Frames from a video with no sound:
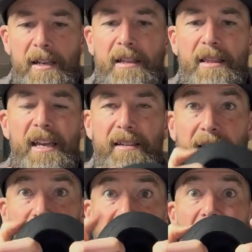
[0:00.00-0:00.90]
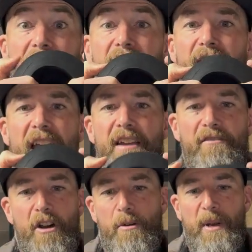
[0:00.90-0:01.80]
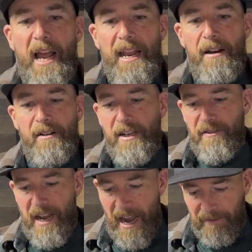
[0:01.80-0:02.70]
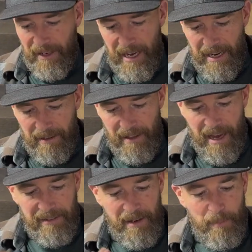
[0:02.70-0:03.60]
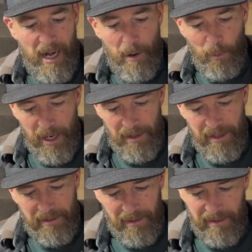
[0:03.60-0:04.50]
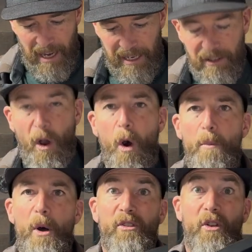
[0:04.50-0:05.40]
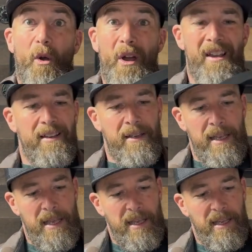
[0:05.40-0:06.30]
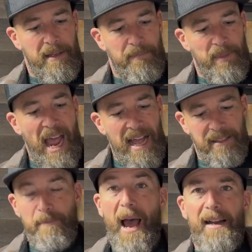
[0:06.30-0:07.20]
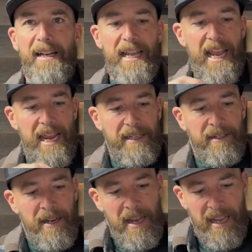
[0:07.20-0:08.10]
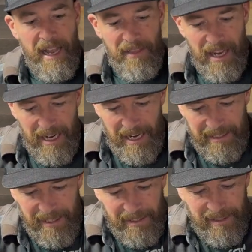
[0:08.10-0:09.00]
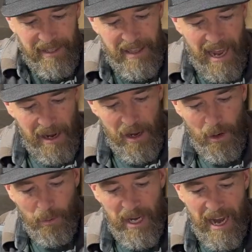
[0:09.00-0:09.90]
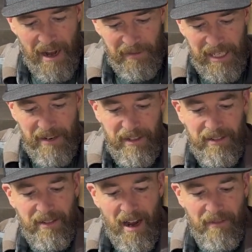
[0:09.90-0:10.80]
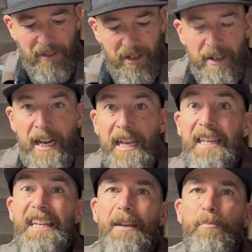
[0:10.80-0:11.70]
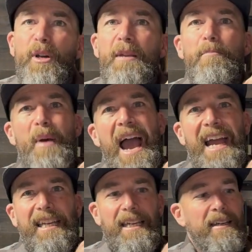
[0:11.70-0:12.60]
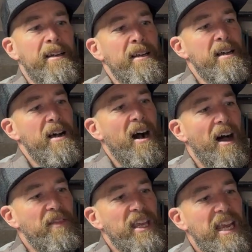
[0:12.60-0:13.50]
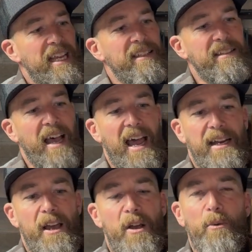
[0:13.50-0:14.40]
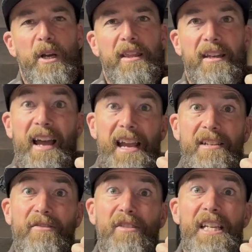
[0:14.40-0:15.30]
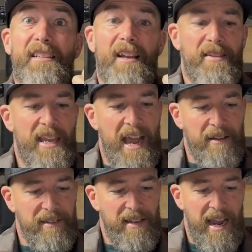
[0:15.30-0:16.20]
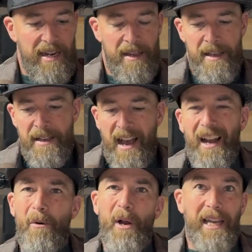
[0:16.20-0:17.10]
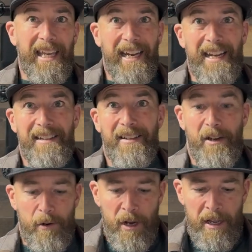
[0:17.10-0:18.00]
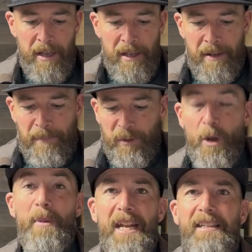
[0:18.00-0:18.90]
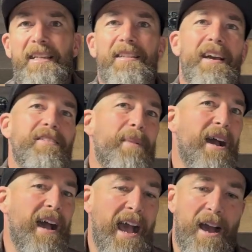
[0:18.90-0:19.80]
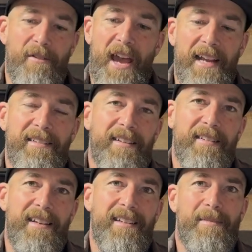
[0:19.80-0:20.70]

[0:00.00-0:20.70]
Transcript: this is an EVA foam, and I don't even have to analyze it, but I will. This looks like it's almost, it's about an inch. And then in addition to that, we have an even softer neoprene backing on the inside with a nice fleece on the outside. I don't want to get into too many details about how nice this is,